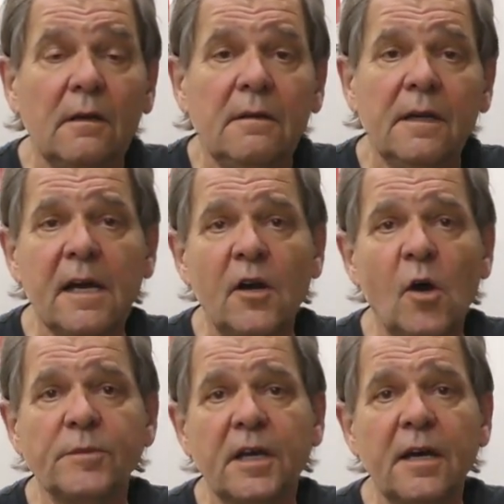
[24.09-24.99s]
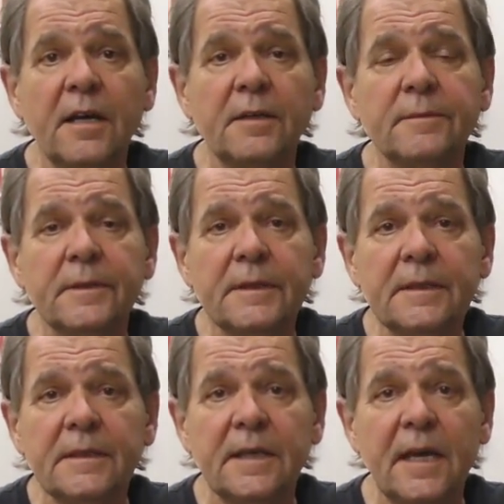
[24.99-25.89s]
And I got home to cut it
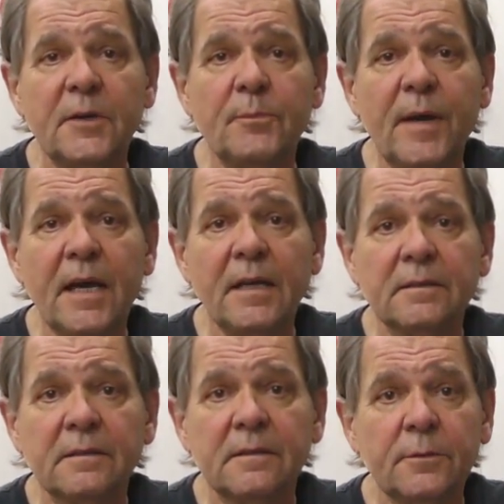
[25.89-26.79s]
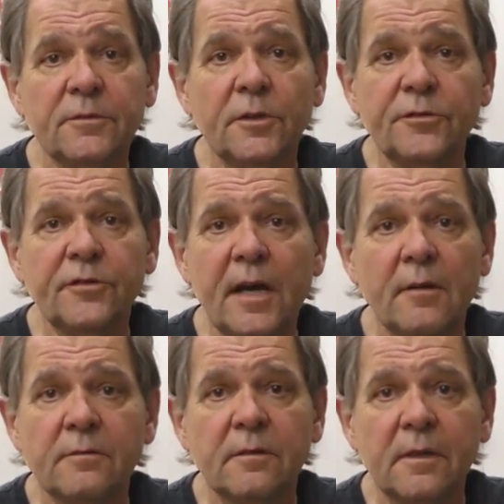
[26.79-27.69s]
in the edit bay. There was no sound.